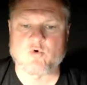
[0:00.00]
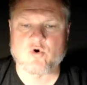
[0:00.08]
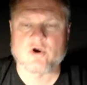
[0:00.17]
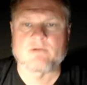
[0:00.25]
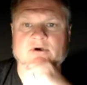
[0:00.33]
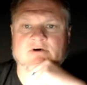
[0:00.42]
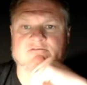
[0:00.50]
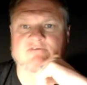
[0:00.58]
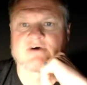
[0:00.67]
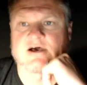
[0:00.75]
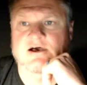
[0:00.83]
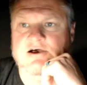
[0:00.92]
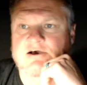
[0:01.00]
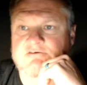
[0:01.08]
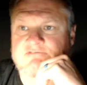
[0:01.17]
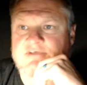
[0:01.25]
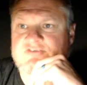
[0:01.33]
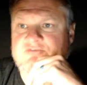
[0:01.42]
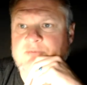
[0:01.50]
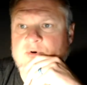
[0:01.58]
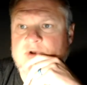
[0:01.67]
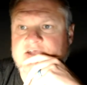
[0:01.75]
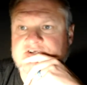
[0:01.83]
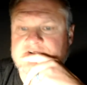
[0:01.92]
form of
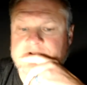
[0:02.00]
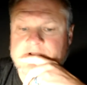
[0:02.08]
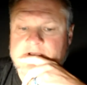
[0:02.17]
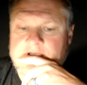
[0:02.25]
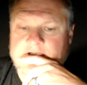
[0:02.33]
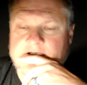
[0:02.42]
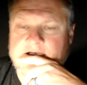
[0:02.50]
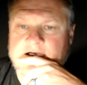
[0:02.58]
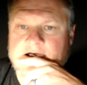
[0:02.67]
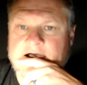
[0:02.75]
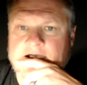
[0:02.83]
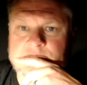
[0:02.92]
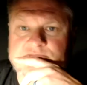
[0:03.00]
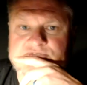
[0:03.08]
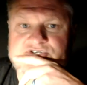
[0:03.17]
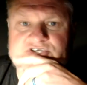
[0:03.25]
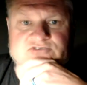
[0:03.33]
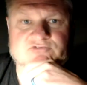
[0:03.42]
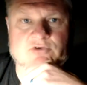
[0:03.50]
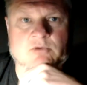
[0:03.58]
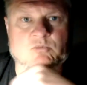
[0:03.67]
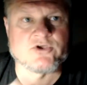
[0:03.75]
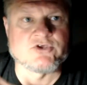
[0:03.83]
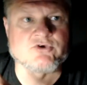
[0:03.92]
inspiration, just
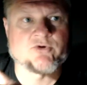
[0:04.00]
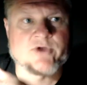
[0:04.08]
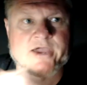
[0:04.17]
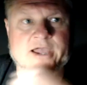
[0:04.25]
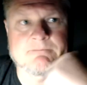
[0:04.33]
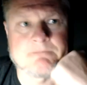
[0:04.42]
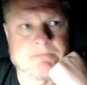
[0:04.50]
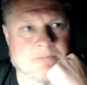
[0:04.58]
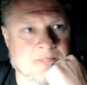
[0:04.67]
from what you create?